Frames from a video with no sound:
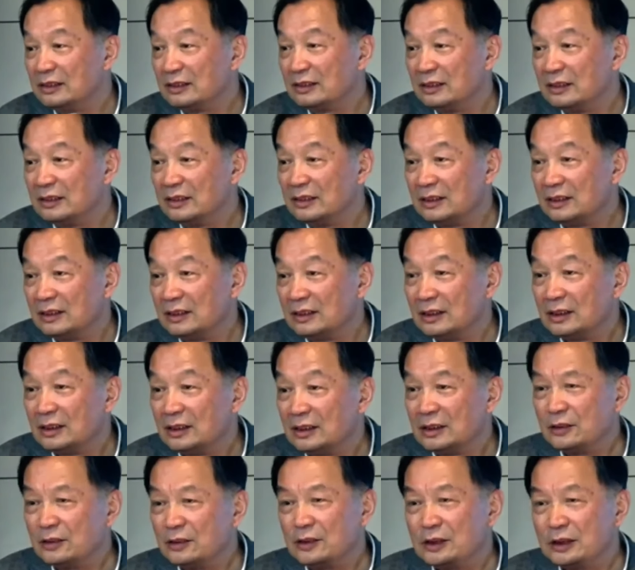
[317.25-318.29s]
get your
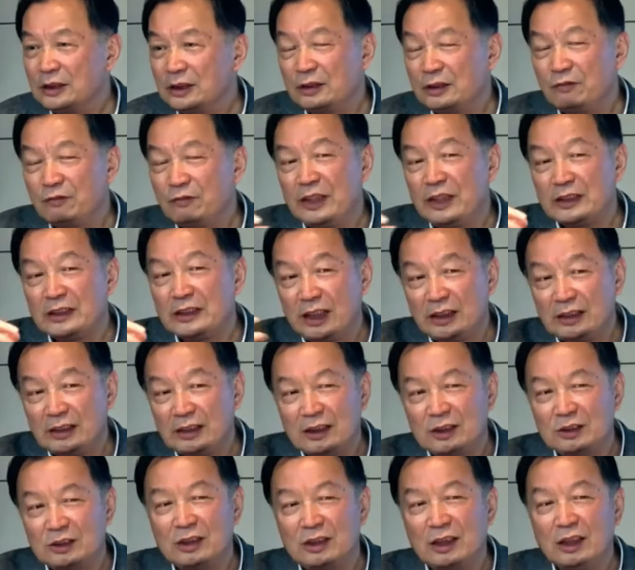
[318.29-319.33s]
ass up early in the
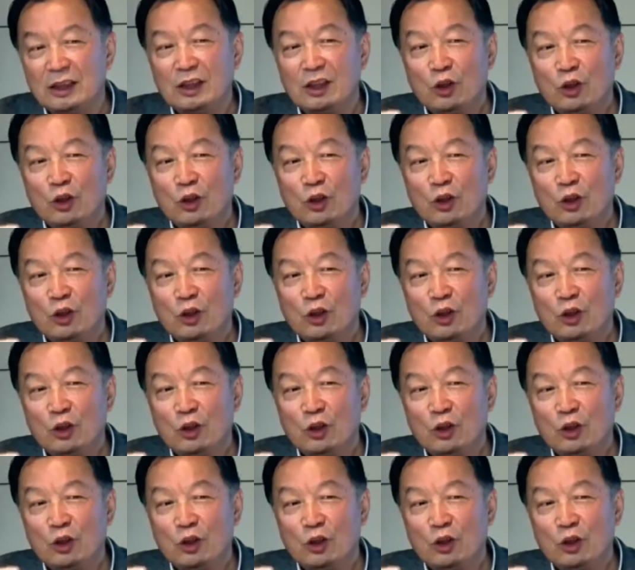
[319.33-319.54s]
morning and